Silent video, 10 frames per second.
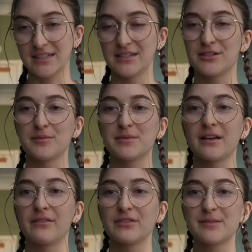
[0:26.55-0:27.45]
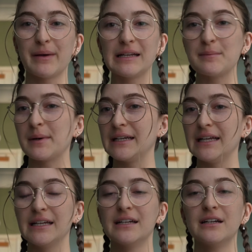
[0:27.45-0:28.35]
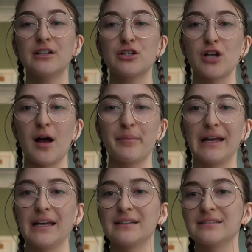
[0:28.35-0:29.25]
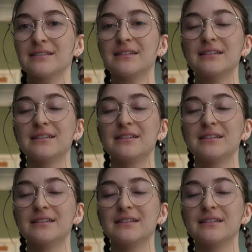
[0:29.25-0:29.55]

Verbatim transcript: in terms of spending money, shopping,